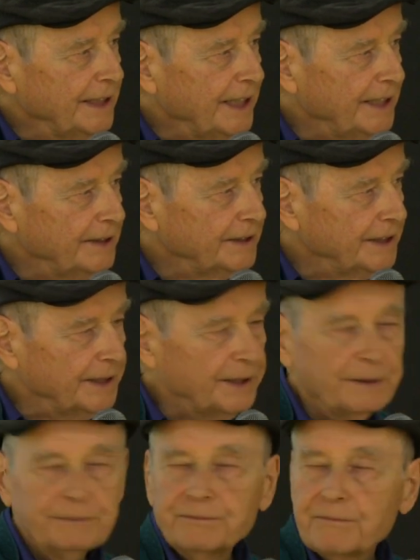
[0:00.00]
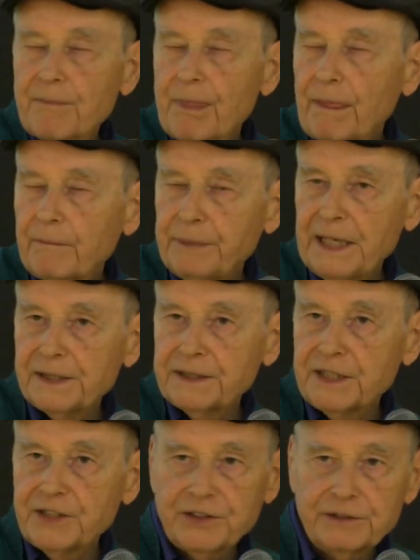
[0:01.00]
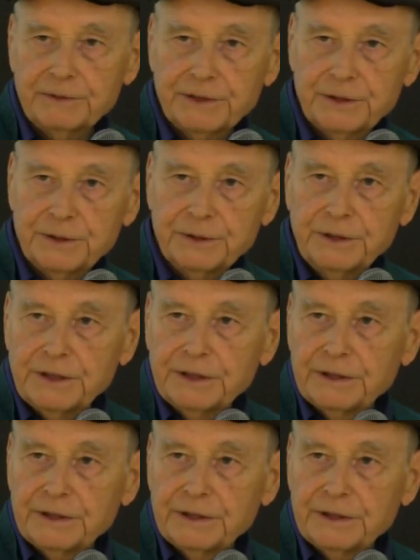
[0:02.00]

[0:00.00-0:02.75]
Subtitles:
and paid attention to